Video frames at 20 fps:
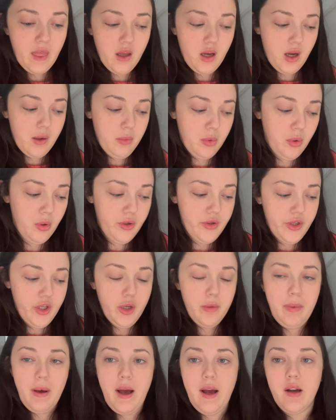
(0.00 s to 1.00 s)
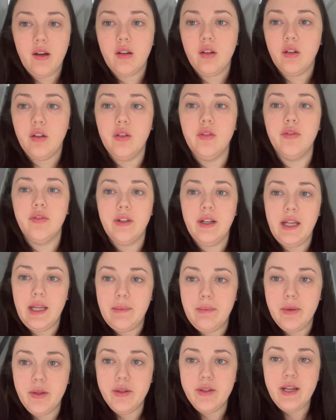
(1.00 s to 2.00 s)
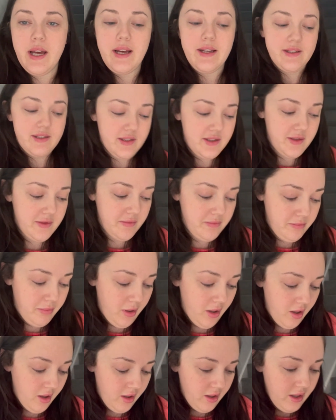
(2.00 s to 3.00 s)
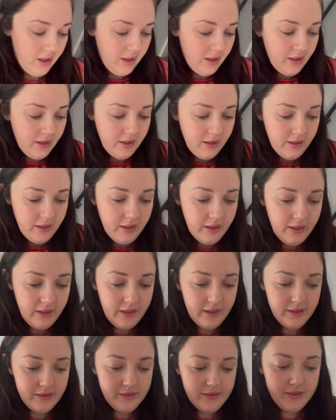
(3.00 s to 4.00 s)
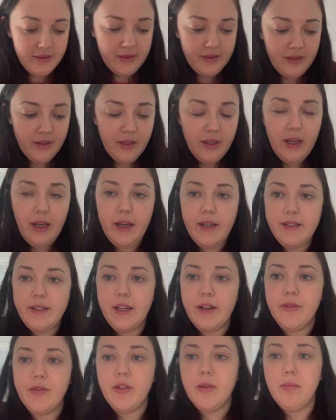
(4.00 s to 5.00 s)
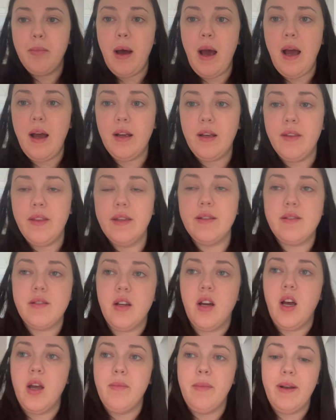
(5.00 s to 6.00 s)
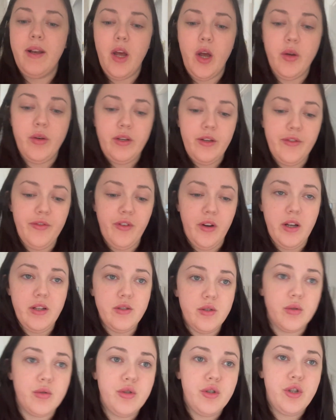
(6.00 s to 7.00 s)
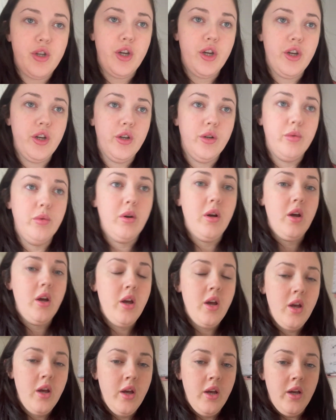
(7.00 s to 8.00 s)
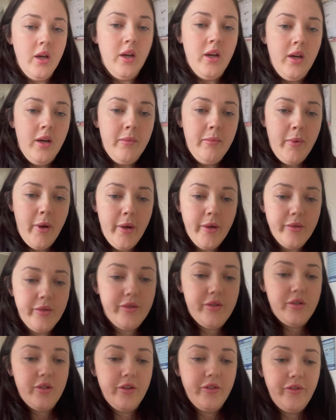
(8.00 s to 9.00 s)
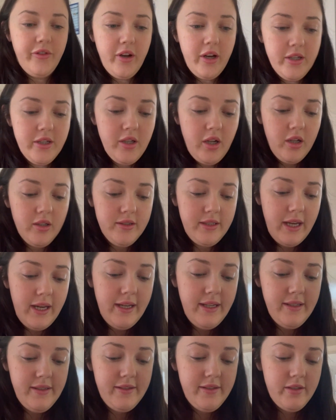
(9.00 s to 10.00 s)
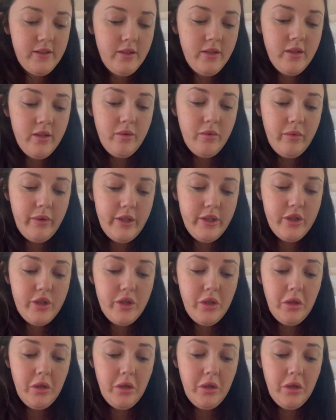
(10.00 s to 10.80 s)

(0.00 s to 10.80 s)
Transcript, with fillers: bought a new pack of Clear Blue tests, but it's a different pack this time and it only finds your 2 most fertile days, which